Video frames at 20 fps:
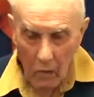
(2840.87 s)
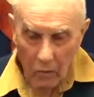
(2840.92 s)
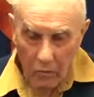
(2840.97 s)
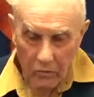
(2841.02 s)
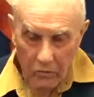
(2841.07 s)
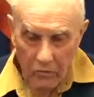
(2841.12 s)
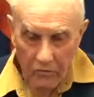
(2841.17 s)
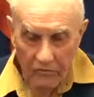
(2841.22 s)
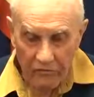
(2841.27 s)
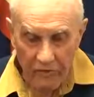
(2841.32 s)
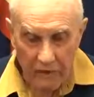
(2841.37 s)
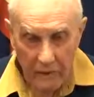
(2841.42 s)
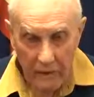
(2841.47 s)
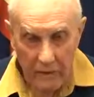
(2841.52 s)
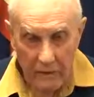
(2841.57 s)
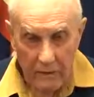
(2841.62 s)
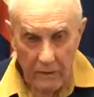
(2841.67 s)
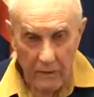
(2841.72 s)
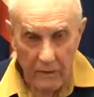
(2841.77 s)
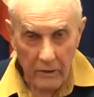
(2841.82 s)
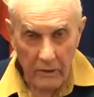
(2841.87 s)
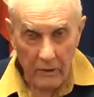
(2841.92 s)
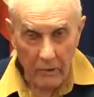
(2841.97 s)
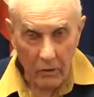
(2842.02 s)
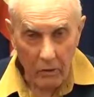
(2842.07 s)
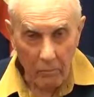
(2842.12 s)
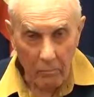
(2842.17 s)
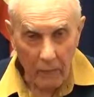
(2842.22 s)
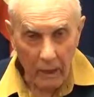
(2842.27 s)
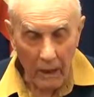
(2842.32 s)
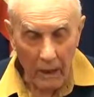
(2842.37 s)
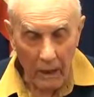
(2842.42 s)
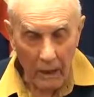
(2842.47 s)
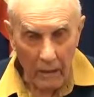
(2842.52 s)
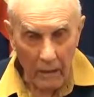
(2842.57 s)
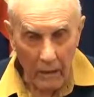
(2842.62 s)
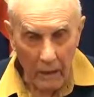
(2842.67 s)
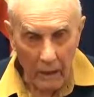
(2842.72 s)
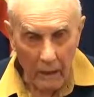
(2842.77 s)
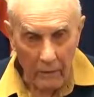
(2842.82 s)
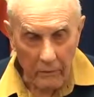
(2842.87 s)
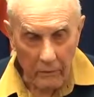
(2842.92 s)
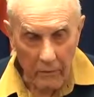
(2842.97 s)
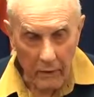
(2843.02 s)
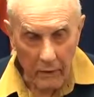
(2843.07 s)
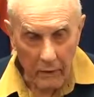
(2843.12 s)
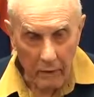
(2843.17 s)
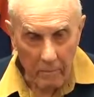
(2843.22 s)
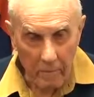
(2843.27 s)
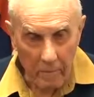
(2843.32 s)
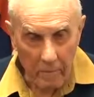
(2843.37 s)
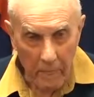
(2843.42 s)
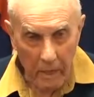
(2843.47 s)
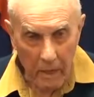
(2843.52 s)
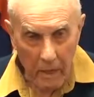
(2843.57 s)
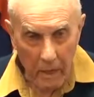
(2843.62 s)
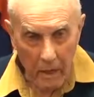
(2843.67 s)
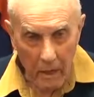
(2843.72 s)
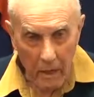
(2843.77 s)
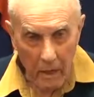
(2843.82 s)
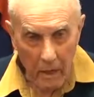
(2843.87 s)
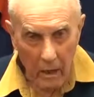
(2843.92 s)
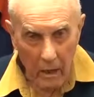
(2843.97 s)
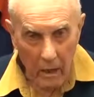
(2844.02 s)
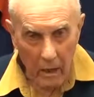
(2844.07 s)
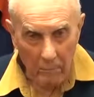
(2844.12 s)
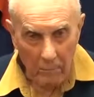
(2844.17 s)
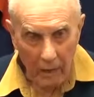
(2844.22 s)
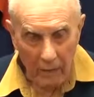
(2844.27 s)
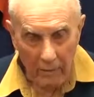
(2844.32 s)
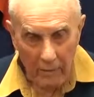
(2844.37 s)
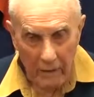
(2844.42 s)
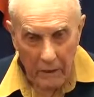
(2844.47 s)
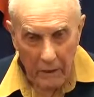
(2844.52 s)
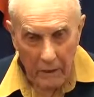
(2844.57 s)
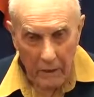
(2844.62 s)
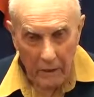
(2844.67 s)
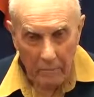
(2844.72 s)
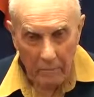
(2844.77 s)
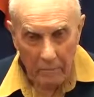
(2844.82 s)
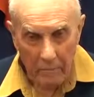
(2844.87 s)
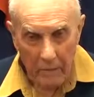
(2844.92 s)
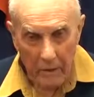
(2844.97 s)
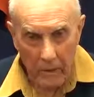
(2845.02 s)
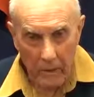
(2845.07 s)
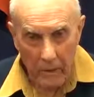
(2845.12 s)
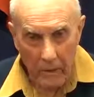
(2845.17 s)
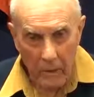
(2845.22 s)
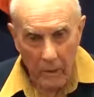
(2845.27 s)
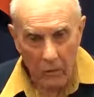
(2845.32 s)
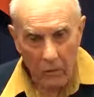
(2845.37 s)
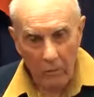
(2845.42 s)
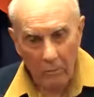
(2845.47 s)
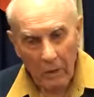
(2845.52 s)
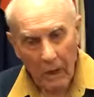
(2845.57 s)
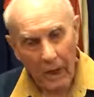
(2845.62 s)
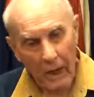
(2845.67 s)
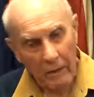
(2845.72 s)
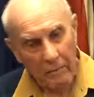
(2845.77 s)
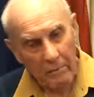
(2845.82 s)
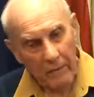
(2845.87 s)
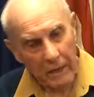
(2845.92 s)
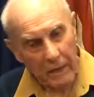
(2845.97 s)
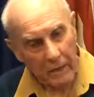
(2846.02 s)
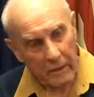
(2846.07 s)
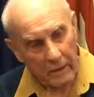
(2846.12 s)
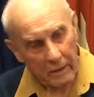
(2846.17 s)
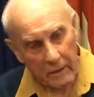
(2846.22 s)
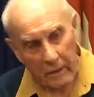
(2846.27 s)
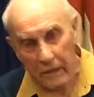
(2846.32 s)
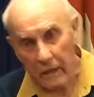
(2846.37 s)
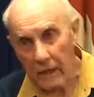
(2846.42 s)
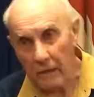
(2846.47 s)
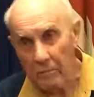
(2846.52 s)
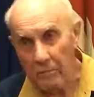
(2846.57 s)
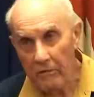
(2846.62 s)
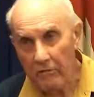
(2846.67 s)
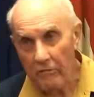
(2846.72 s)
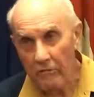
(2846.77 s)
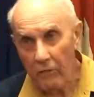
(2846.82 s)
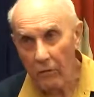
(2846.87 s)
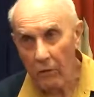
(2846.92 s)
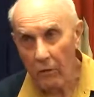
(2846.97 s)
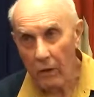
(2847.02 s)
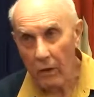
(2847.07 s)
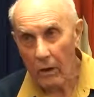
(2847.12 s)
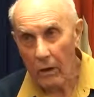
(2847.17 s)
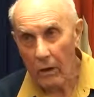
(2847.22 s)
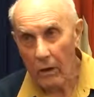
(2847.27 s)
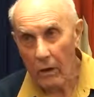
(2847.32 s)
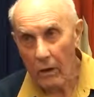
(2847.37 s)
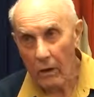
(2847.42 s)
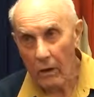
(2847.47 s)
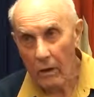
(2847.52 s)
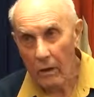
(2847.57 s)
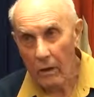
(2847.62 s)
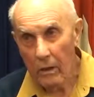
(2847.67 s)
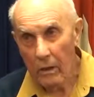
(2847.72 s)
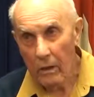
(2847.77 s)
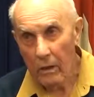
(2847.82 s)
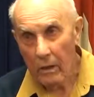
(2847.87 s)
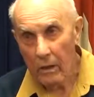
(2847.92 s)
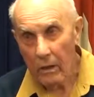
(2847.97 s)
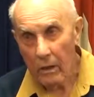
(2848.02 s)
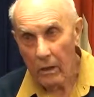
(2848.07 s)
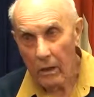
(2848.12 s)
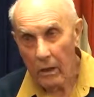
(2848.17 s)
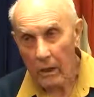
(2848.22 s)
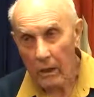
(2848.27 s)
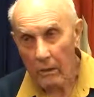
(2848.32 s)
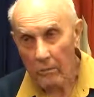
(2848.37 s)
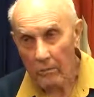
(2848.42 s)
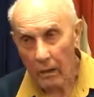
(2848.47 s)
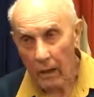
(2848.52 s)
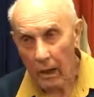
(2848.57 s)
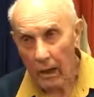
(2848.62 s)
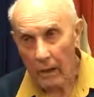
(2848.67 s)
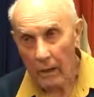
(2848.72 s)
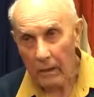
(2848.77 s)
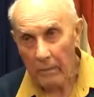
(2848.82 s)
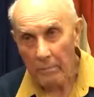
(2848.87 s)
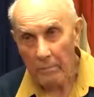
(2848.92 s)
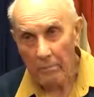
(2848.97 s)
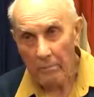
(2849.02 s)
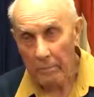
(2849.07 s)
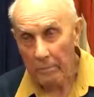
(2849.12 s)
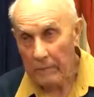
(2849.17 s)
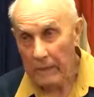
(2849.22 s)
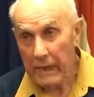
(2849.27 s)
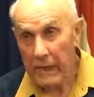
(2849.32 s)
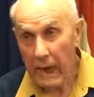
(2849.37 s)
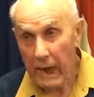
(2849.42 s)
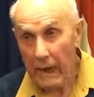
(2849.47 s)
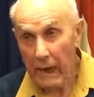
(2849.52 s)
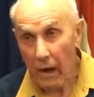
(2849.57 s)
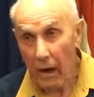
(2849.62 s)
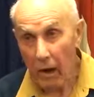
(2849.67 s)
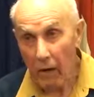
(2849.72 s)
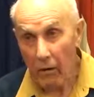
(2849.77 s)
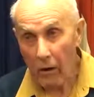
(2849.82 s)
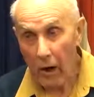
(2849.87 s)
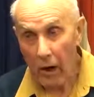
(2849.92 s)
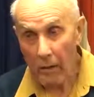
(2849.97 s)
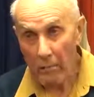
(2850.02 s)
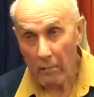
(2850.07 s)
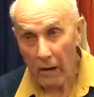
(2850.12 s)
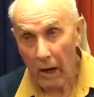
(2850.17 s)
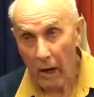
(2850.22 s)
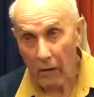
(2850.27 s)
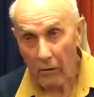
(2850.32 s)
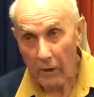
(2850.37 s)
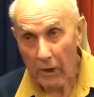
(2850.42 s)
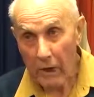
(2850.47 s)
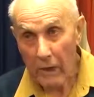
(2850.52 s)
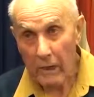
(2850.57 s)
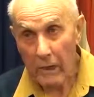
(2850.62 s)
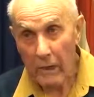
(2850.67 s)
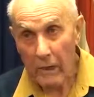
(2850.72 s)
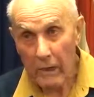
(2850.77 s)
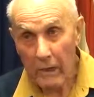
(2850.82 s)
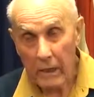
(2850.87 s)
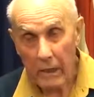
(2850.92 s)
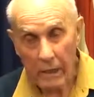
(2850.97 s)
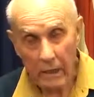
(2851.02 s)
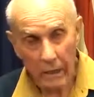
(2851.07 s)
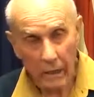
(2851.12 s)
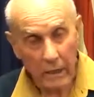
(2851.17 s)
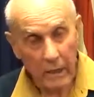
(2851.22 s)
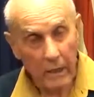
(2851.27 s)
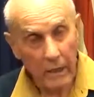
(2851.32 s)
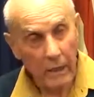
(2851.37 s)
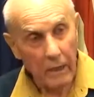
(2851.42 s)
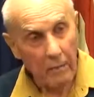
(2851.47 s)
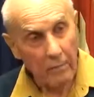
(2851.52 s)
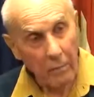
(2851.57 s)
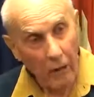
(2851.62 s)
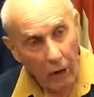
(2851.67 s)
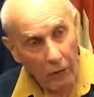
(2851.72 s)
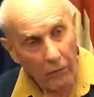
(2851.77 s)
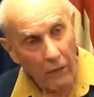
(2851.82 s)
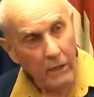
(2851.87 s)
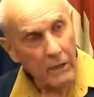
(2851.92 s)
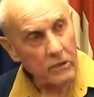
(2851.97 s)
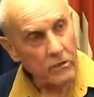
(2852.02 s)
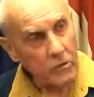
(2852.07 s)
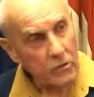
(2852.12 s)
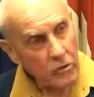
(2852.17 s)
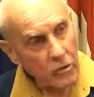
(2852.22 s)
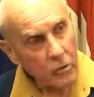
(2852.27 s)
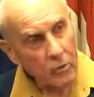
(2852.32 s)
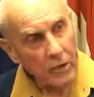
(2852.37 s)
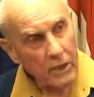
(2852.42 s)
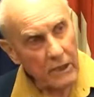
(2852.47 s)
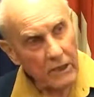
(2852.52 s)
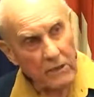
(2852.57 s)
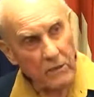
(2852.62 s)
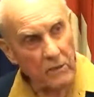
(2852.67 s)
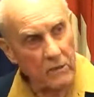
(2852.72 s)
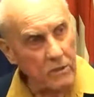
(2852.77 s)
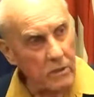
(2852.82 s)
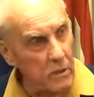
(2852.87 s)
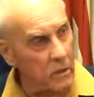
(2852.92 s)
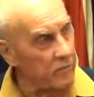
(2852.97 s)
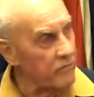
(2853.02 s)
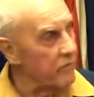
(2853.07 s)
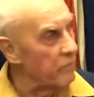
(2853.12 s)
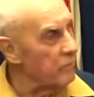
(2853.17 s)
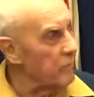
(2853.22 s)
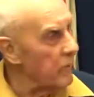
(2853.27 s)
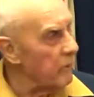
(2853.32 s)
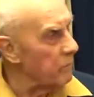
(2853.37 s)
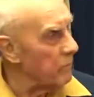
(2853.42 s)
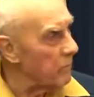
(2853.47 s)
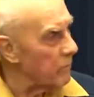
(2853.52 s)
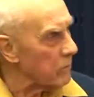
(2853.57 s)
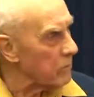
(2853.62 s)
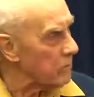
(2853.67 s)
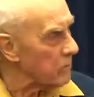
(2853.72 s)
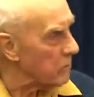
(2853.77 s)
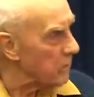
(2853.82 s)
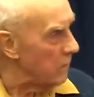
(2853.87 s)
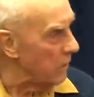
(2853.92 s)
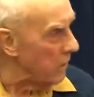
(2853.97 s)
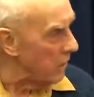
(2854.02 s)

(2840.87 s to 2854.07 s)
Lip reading: with two fellows in the co-pilot and the bombardier, whom I had met the day before in Bari, Bari, Italy. Bari is due east from Naples.